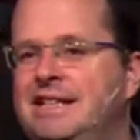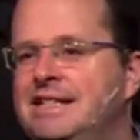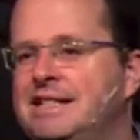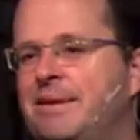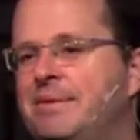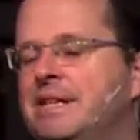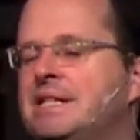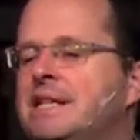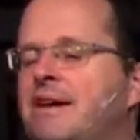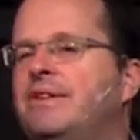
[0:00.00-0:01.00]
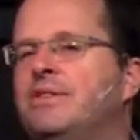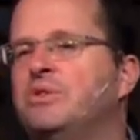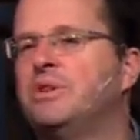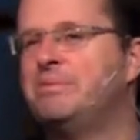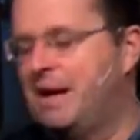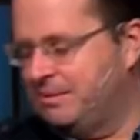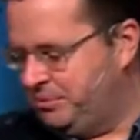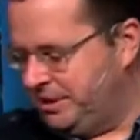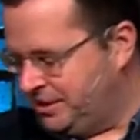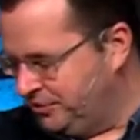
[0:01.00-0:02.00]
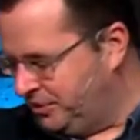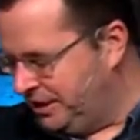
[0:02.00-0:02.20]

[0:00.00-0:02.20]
some of the stuff I thought about preaching. For